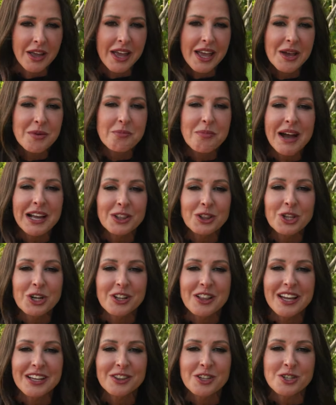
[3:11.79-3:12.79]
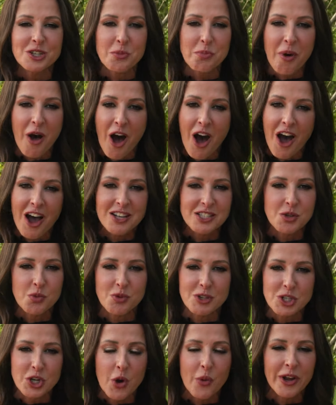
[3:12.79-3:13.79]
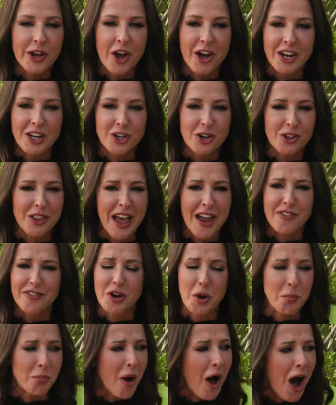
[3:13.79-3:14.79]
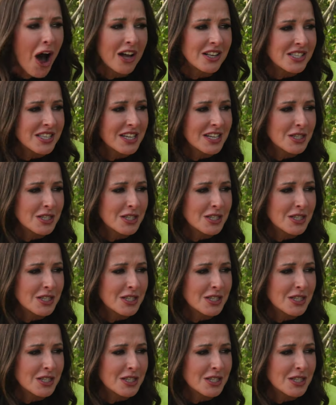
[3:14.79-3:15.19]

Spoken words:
It might look like there's a pause in what's going on in your life and a pause in